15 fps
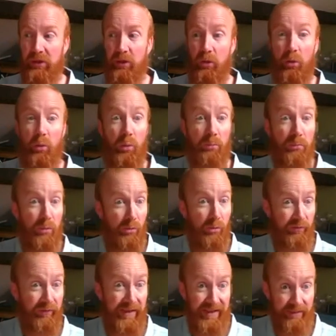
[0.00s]
or more
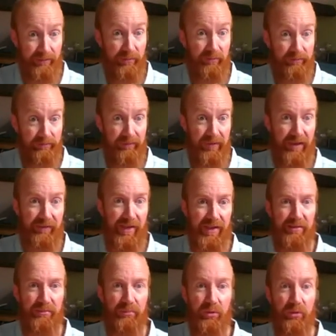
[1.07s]
feasible, if
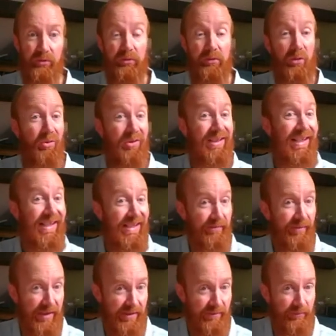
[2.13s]
that's important, or less
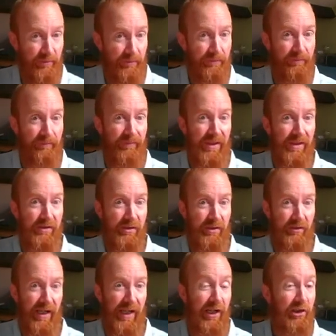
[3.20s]
feasible, so
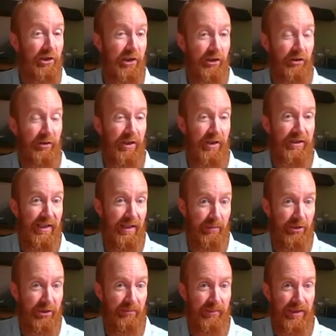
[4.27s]
that actually you can
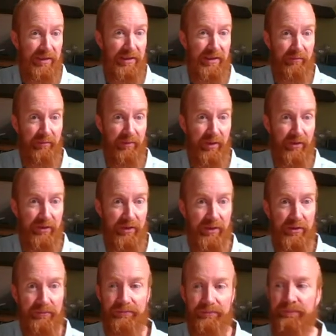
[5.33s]
establish competitive
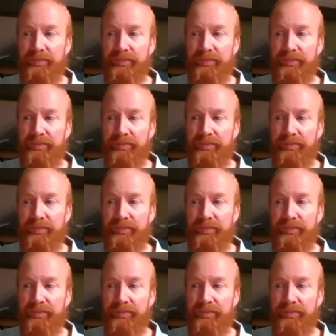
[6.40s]
advantage.